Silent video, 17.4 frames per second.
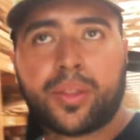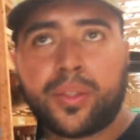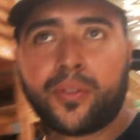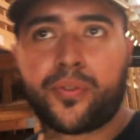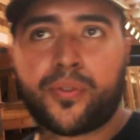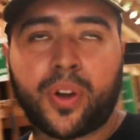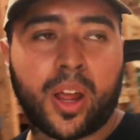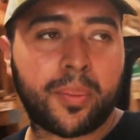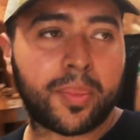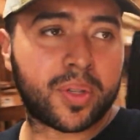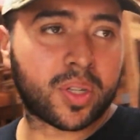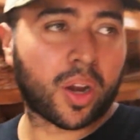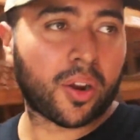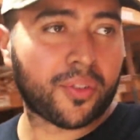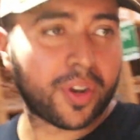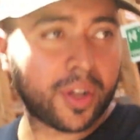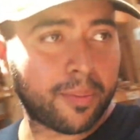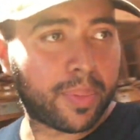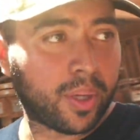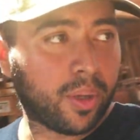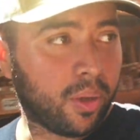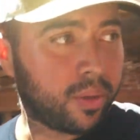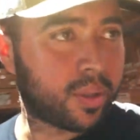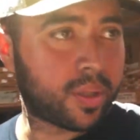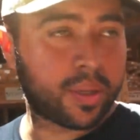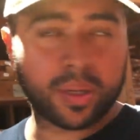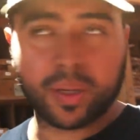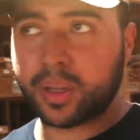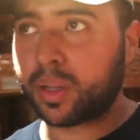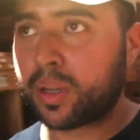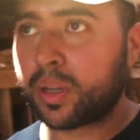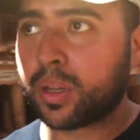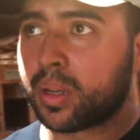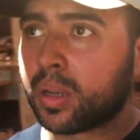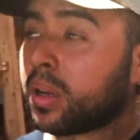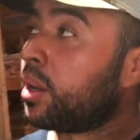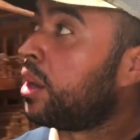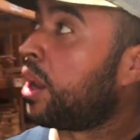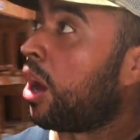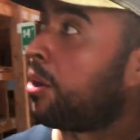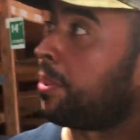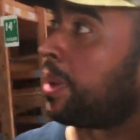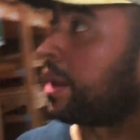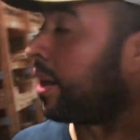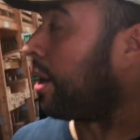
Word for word: that the frame is already built, now I'm